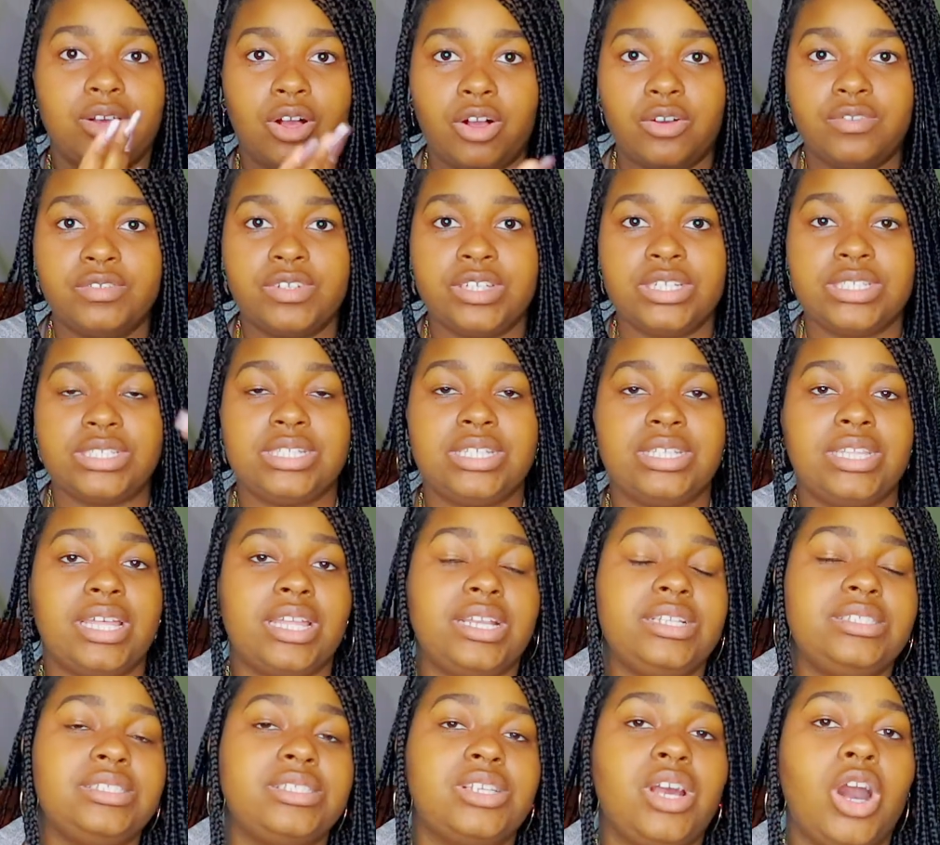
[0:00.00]
obviously
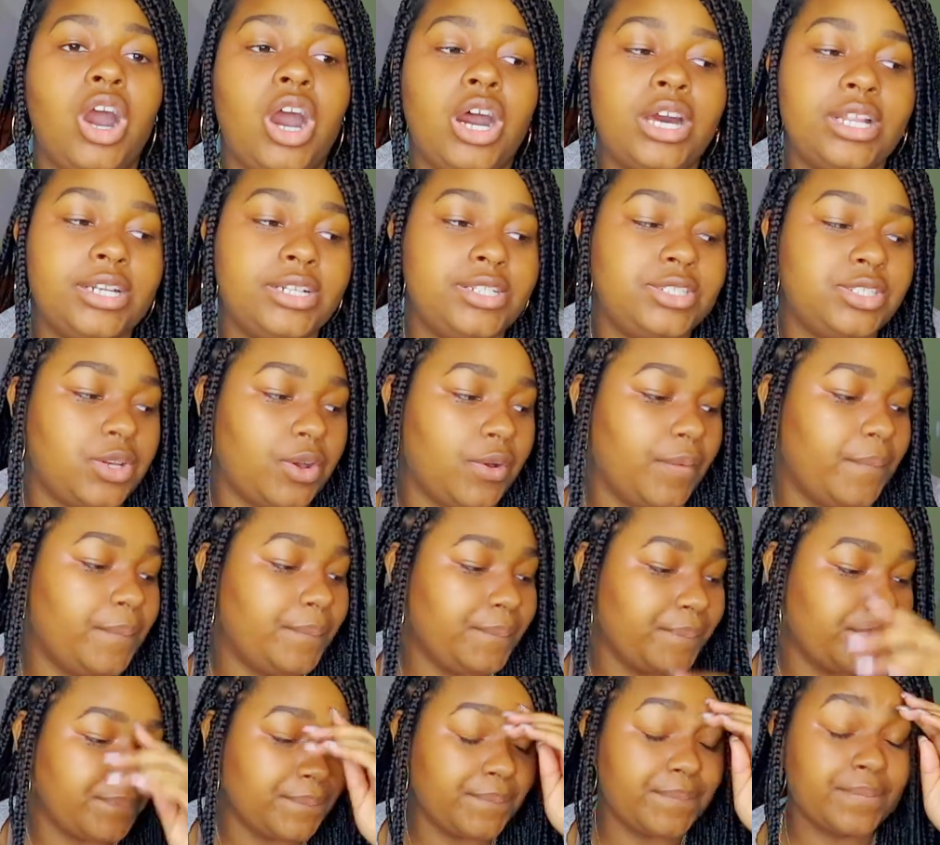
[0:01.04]
that is God. So
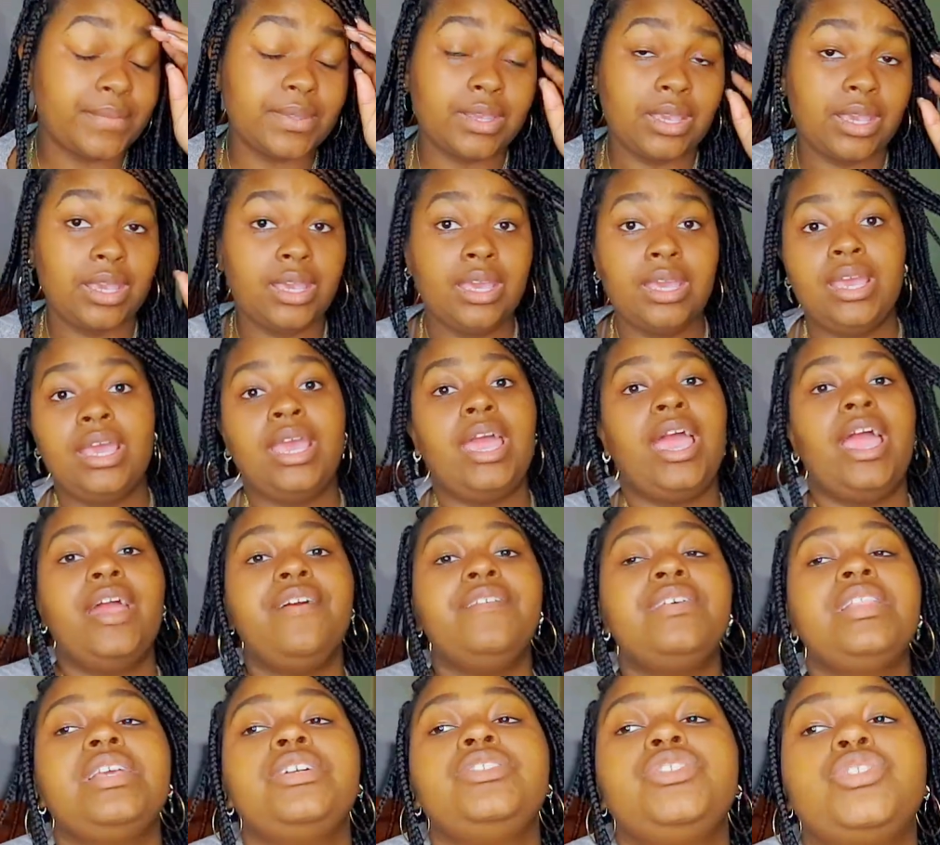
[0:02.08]

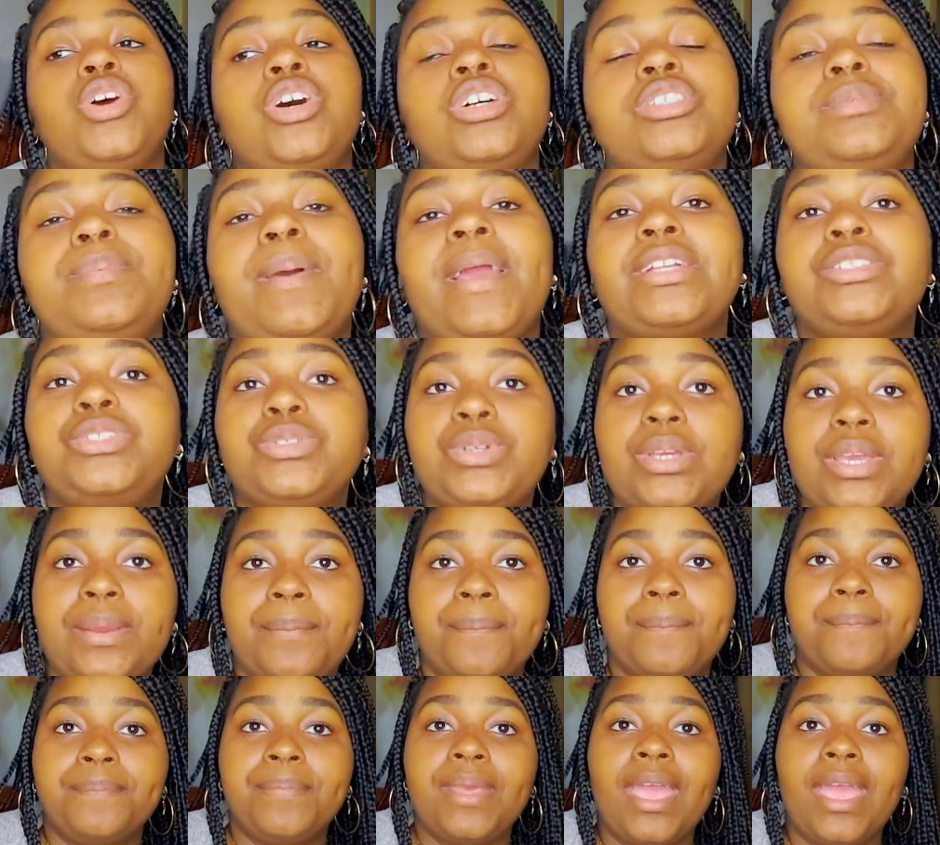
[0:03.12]
everything draws back to him,